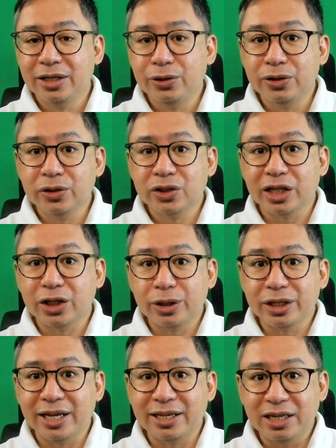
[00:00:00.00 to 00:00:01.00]
union
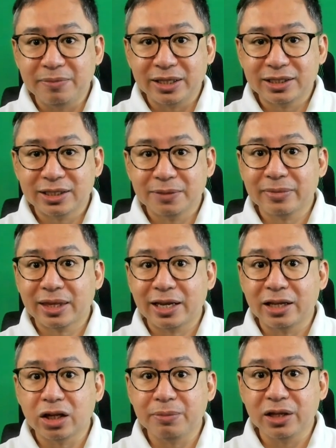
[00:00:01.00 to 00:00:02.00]
security agreements
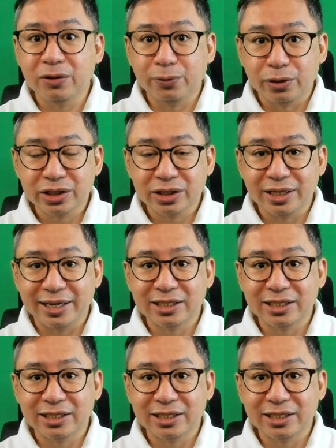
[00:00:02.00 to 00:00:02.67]
cannot be enforced